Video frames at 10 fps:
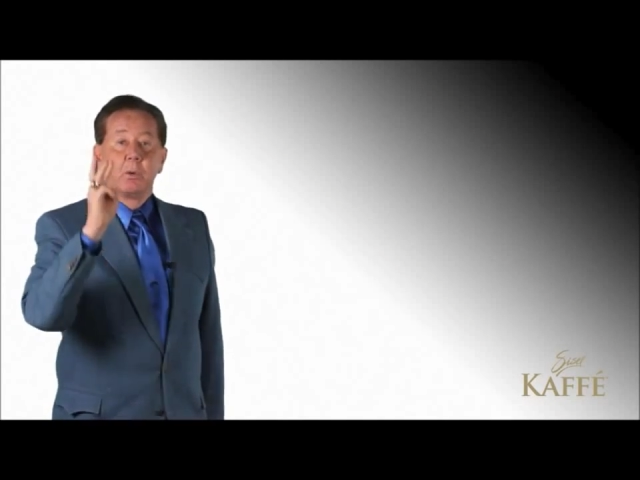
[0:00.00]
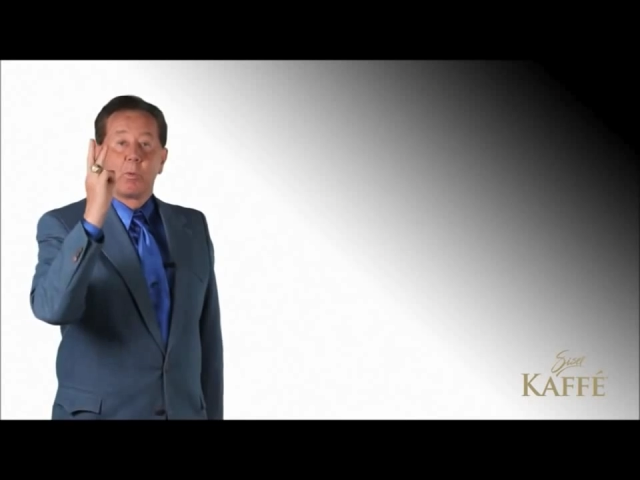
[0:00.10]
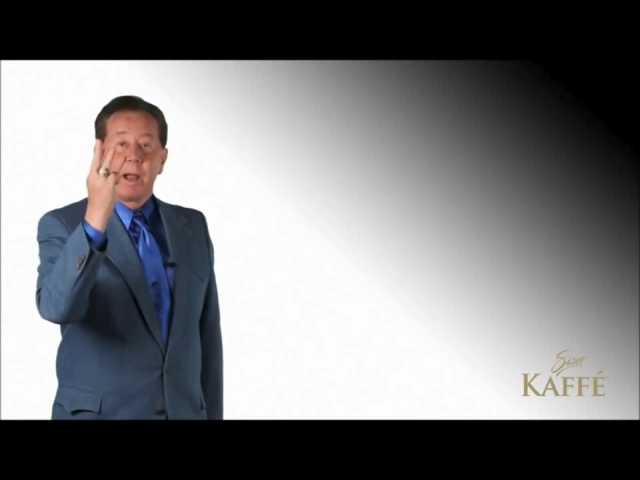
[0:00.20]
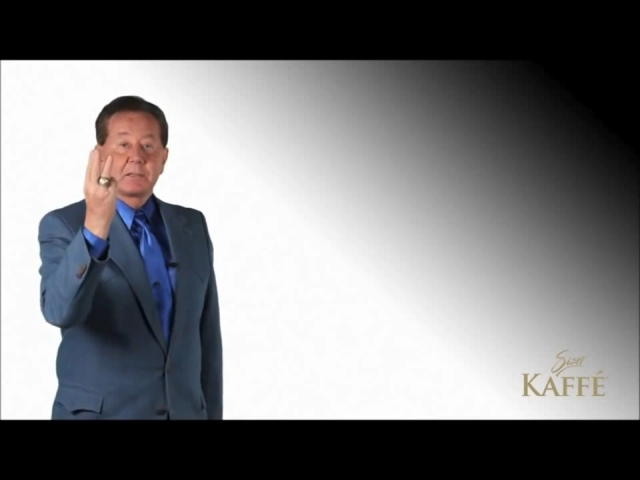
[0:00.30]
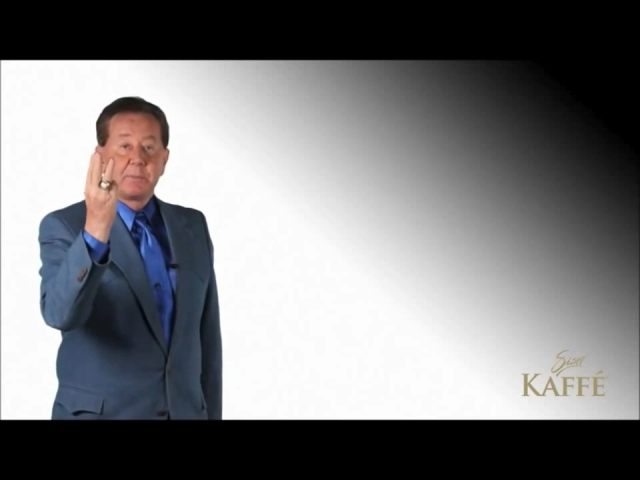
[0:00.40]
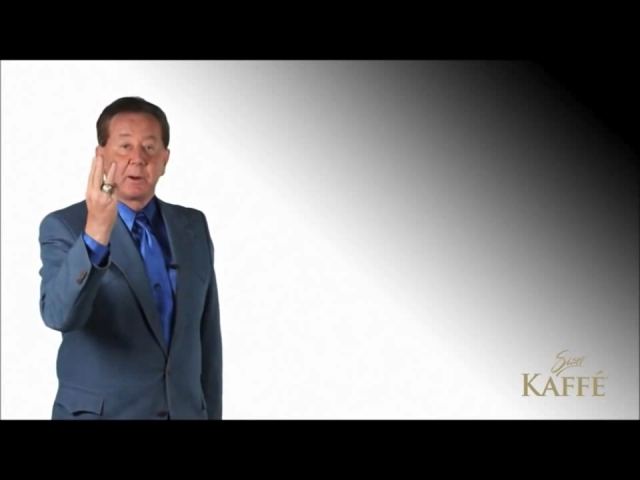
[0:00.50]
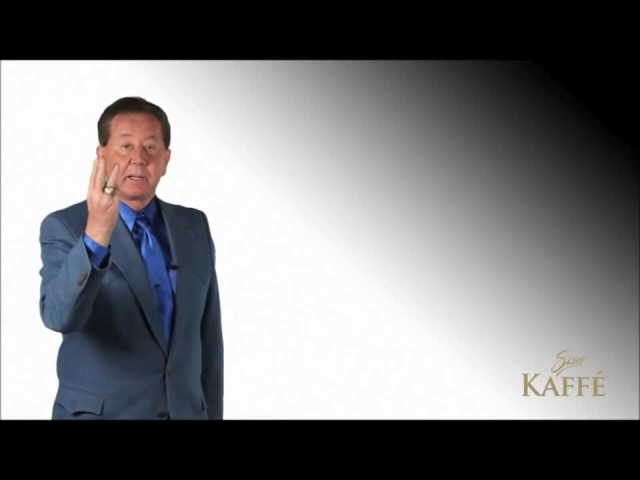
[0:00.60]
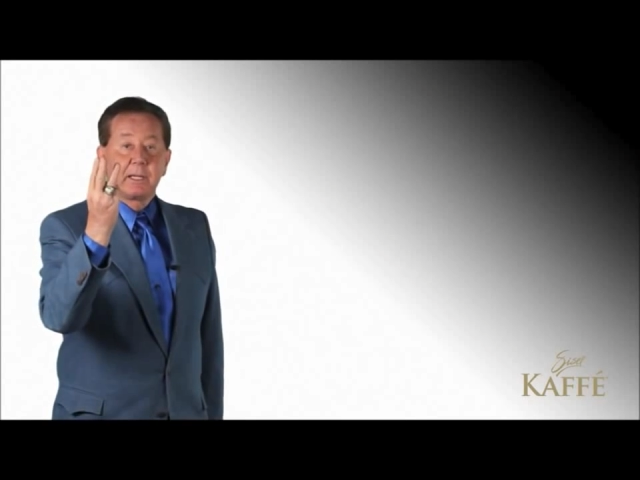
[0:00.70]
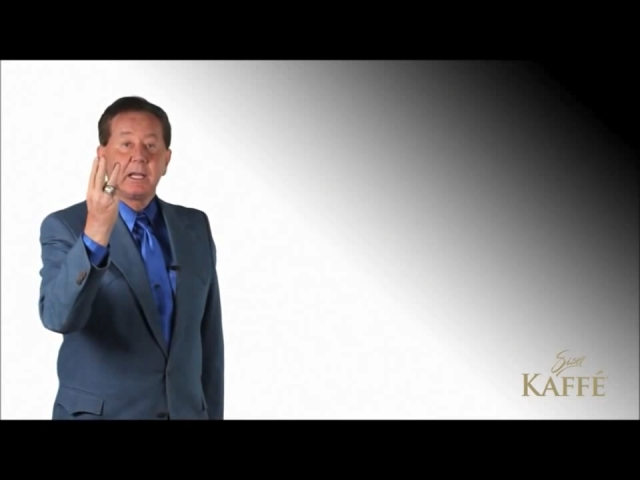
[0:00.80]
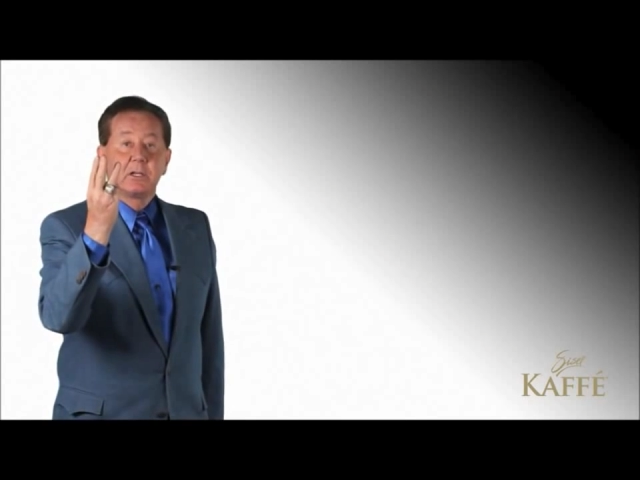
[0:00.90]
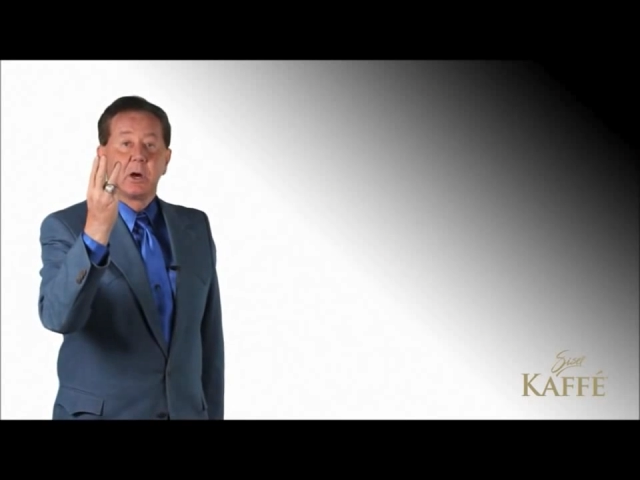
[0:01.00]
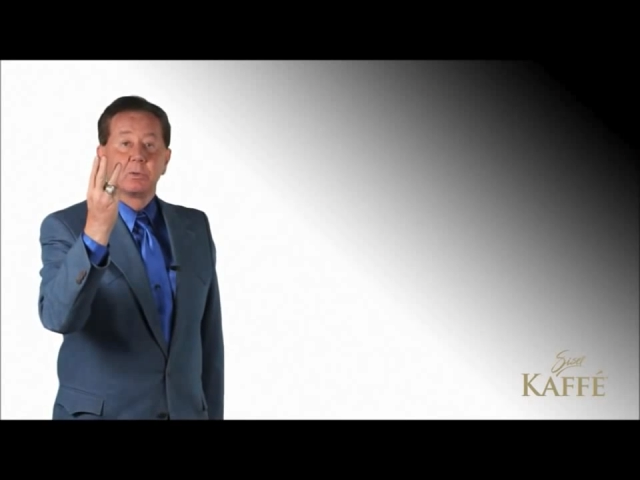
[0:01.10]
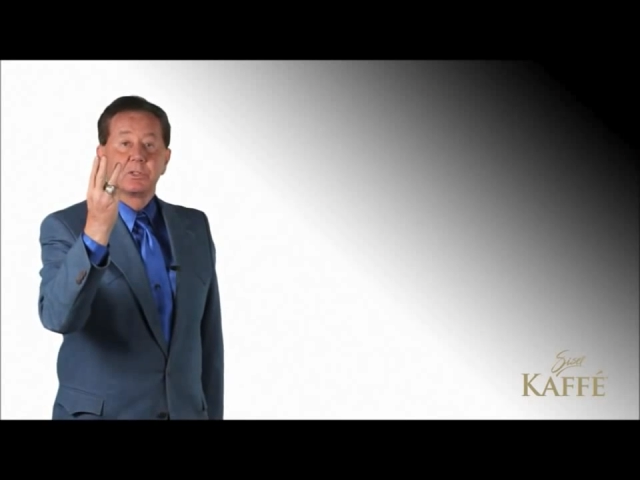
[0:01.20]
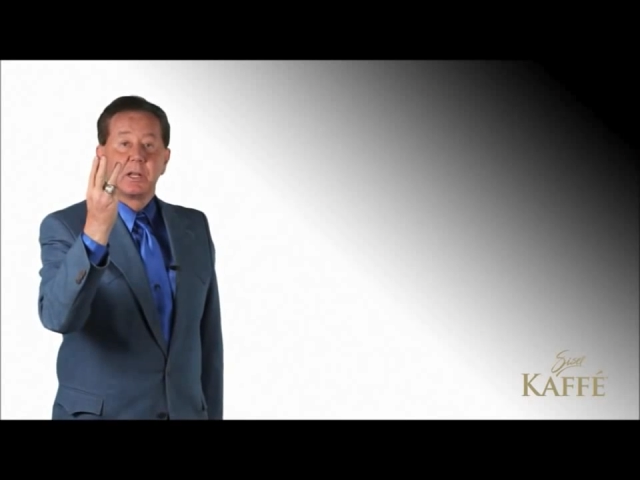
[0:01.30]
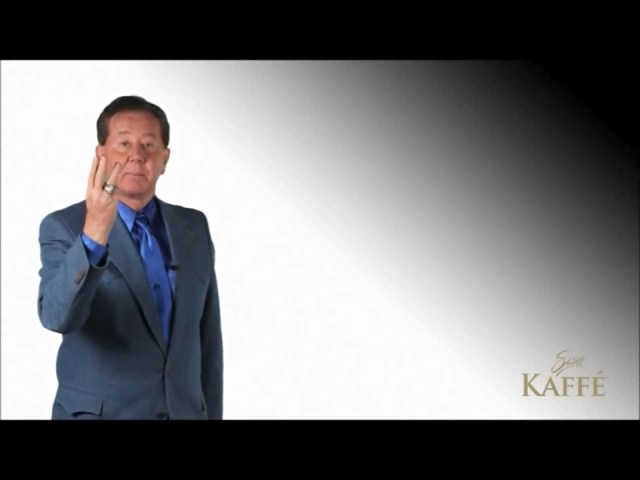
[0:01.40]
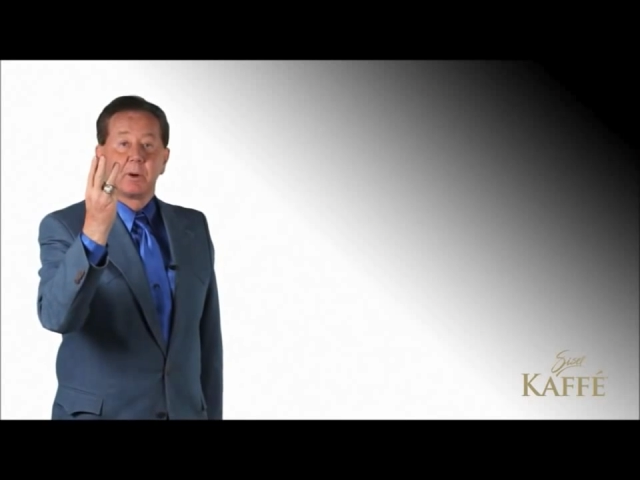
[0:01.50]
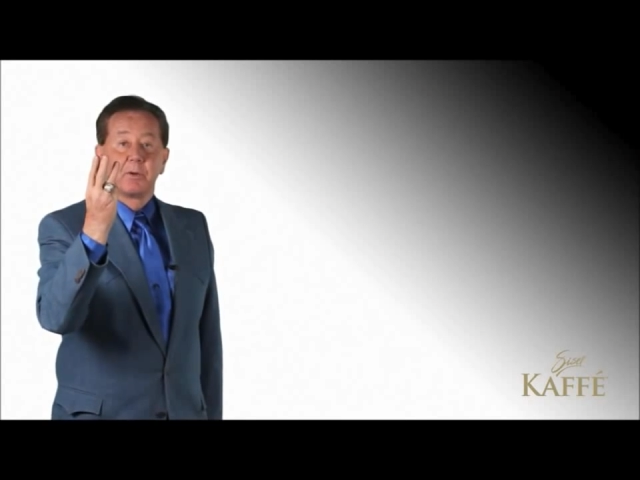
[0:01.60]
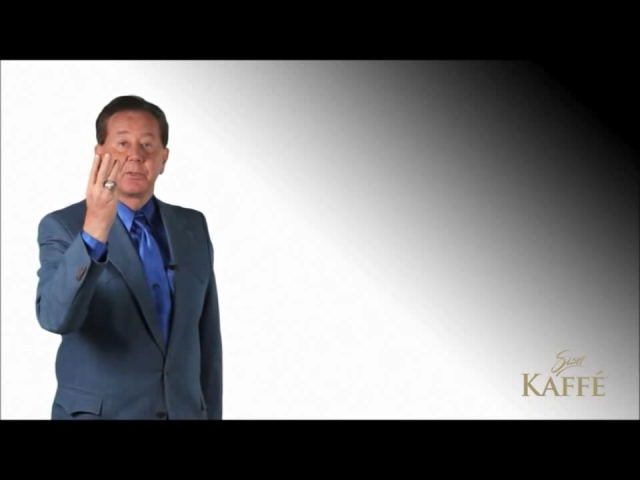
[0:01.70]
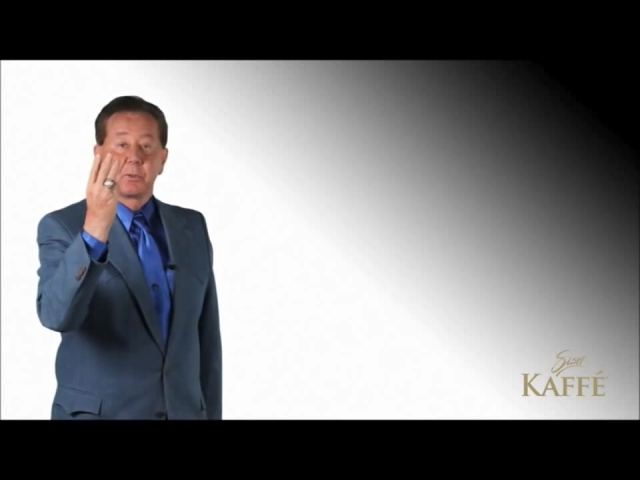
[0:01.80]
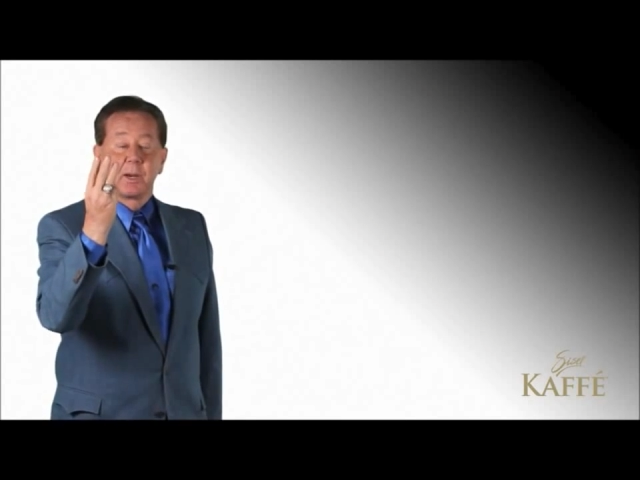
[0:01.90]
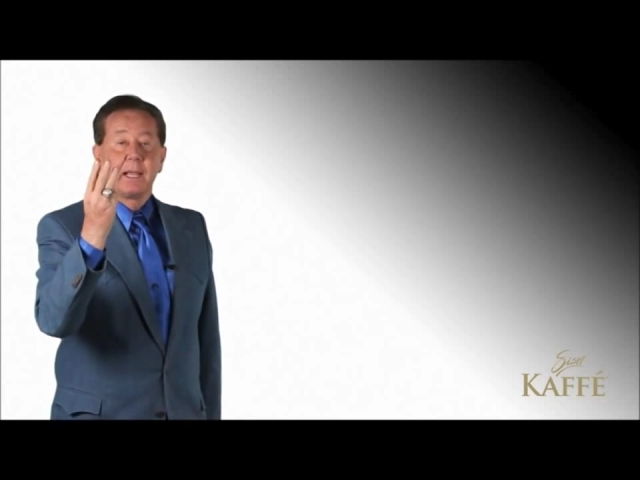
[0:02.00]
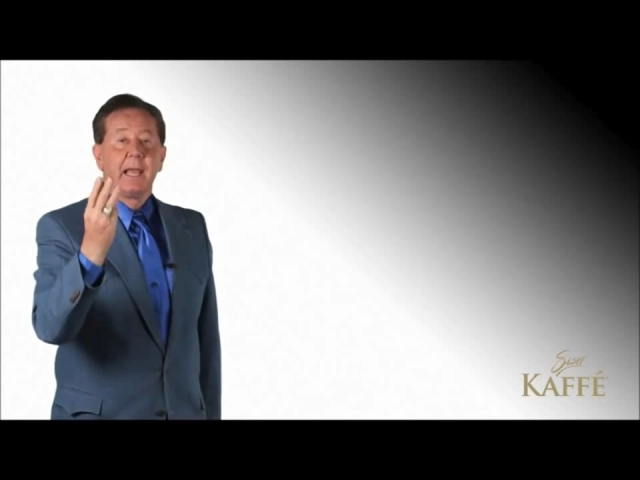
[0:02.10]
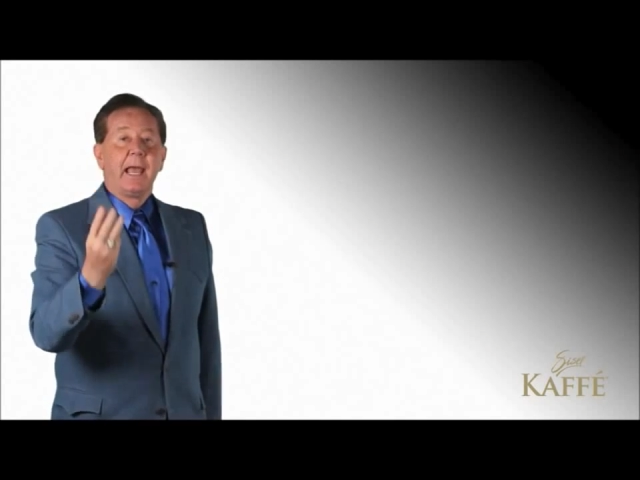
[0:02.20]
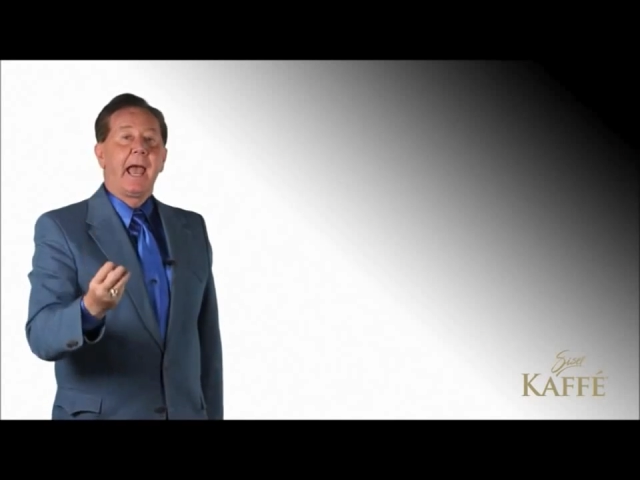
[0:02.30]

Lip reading: Raspberry ketones, number 3.